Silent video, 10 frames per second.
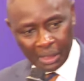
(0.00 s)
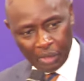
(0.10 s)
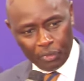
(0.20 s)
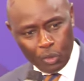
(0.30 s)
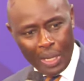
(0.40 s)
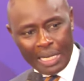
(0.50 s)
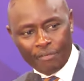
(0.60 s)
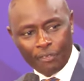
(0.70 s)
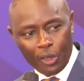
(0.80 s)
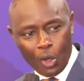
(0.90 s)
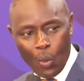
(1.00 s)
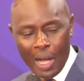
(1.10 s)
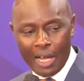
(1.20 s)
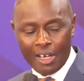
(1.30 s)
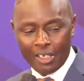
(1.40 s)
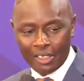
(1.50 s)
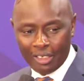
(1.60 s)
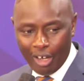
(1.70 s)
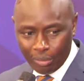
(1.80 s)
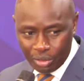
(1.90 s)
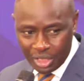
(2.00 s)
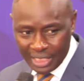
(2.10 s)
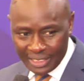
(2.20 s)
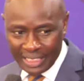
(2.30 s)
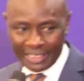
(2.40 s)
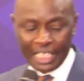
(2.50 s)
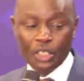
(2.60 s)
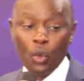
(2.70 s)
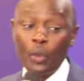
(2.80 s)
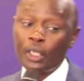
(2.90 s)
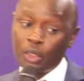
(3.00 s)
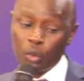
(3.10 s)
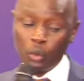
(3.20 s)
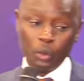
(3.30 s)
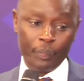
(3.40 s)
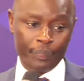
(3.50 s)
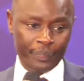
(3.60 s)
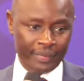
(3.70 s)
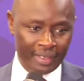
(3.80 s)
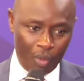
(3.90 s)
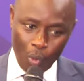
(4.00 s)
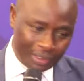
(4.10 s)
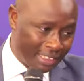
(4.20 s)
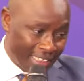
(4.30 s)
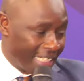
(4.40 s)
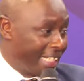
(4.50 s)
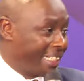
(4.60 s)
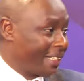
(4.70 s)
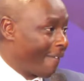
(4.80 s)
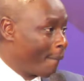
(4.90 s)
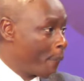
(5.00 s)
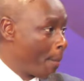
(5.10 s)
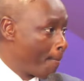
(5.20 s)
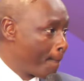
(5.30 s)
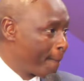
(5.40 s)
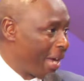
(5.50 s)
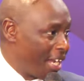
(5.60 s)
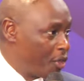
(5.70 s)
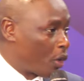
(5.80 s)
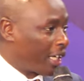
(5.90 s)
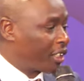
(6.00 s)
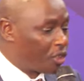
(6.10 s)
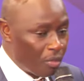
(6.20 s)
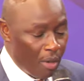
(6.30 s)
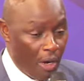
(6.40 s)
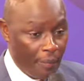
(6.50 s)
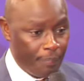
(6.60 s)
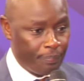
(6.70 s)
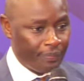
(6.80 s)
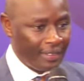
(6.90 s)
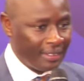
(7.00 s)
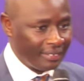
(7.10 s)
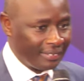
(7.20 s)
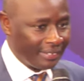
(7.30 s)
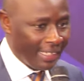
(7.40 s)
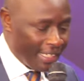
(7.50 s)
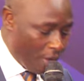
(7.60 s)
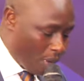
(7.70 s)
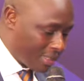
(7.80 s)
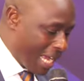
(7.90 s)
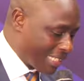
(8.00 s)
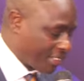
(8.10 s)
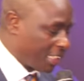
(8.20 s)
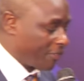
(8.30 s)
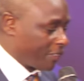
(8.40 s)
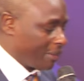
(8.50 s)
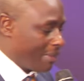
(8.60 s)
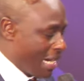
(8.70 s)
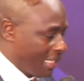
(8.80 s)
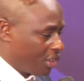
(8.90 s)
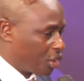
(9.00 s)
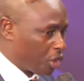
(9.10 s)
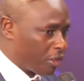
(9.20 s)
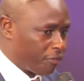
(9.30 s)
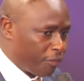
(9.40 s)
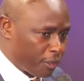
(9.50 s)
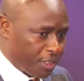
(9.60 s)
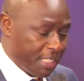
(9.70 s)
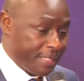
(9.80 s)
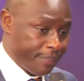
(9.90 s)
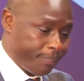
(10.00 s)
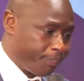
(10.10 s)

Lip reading: If you are a follower of Jesus, then you will do what he did. And you can do more. And he was asking from John 14.